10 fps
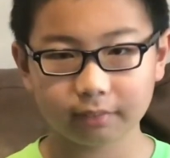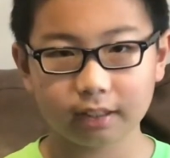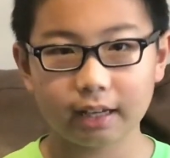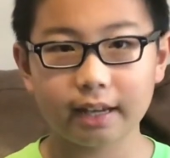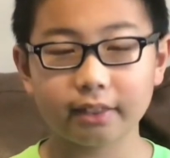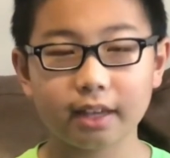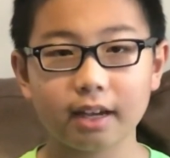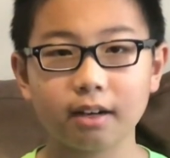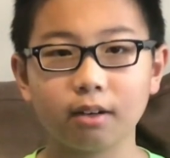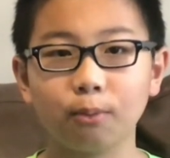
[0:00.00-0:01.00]
And
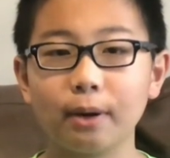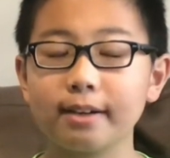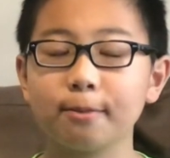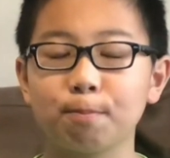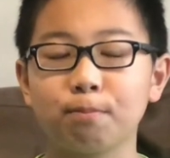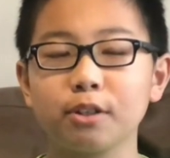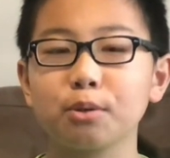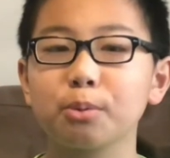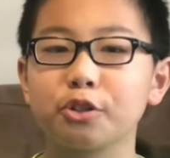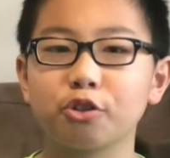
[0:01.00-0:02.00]
then when Bristol
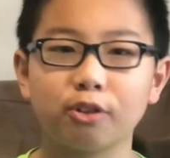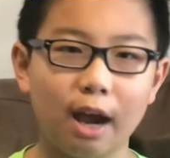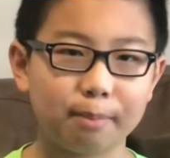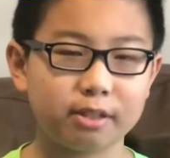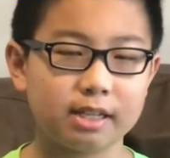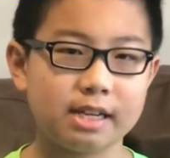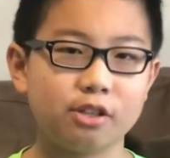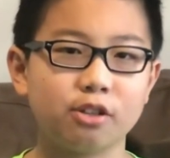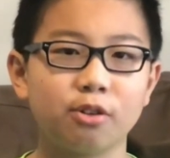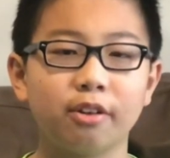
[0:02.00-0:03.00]
was trapped
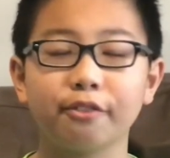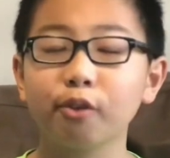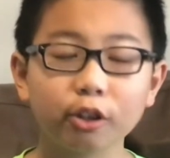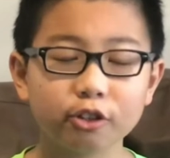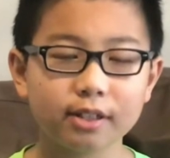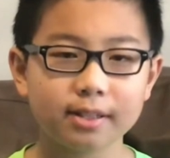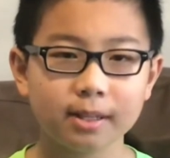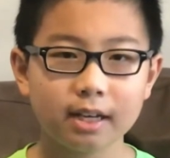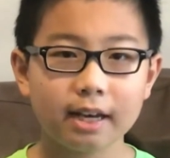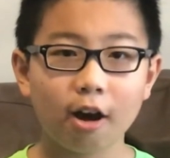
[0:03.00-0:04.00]
into the fortress,
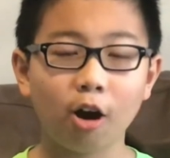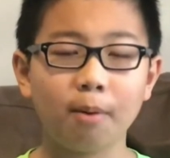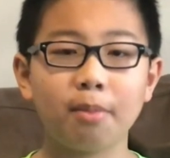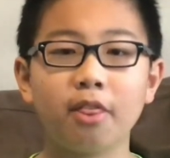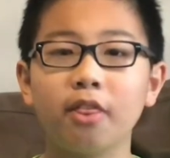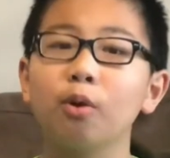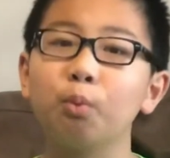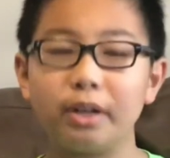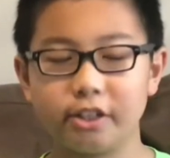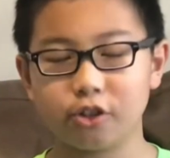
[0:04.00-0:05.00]
the
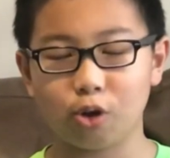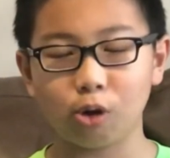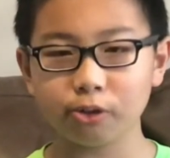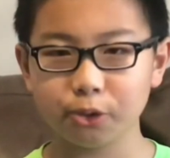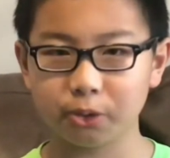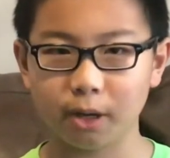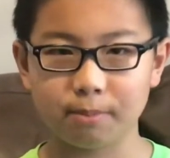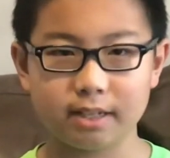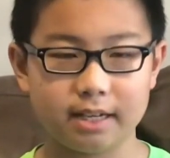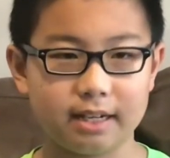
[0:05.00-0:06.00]
witch also comes
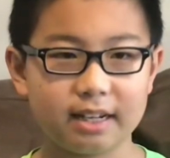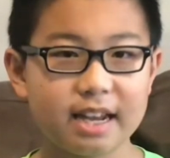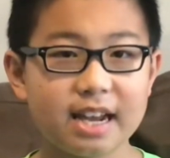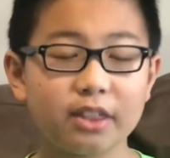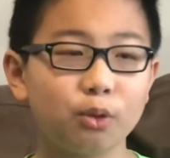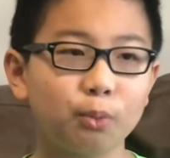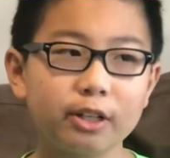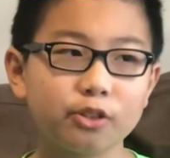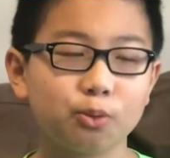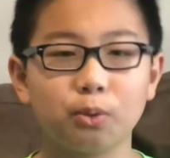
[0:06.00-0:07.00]
in, and the witch
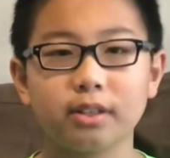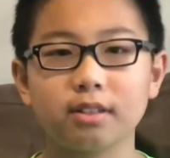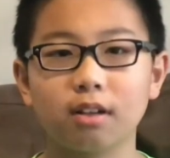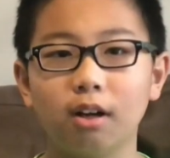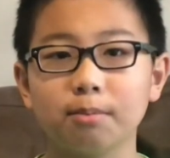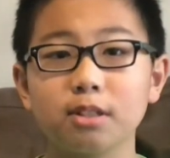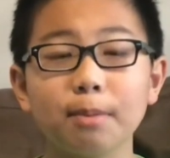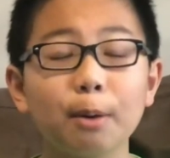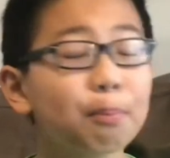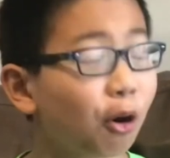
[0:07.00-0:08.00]
was
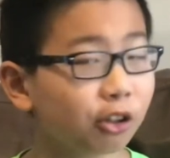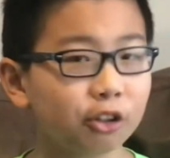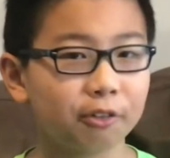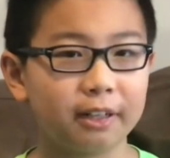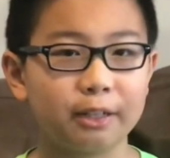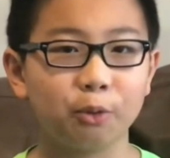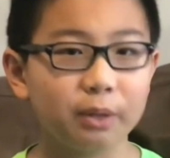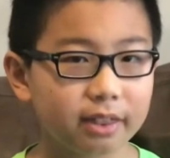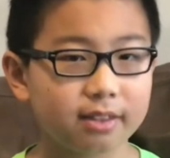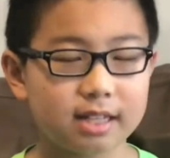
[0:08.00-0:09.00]
somehow partnering
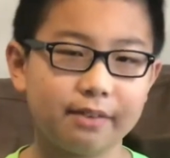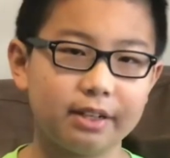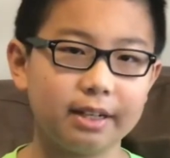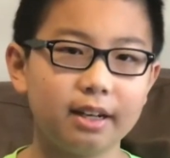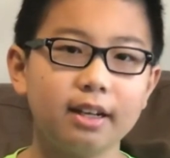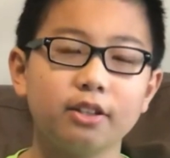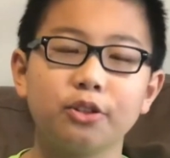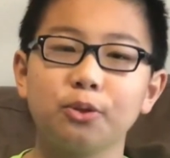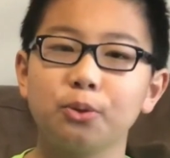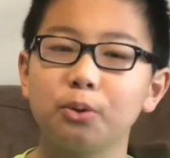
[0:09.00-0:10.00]
with Seven
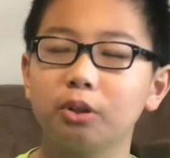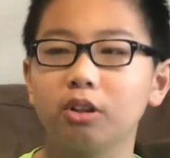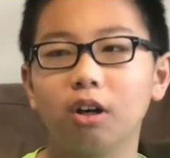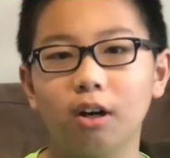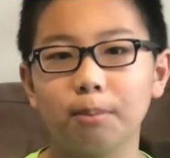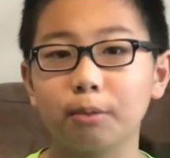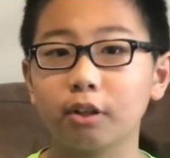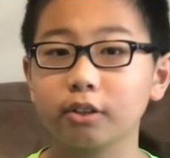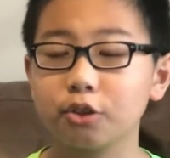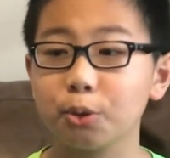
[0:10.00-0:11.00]

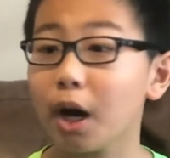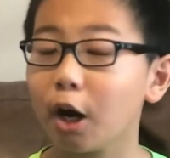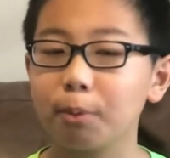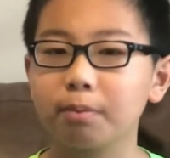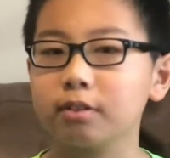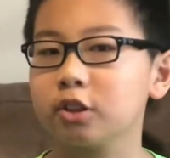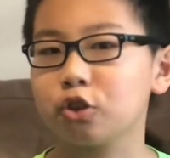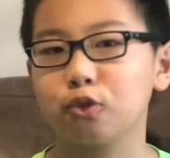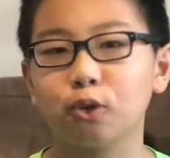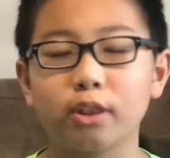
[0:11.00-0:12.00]
to help
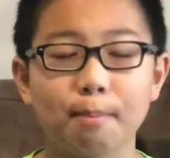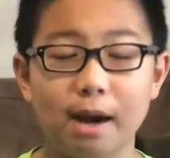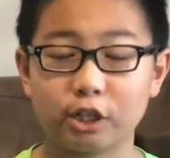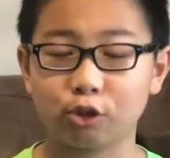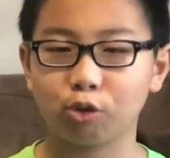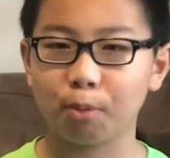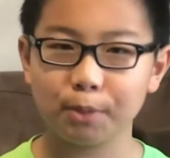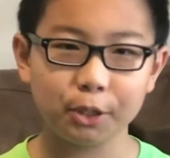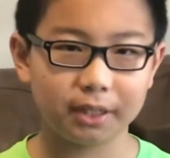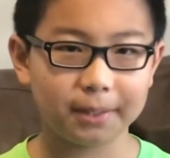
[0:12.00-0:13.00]
destroy the magical community.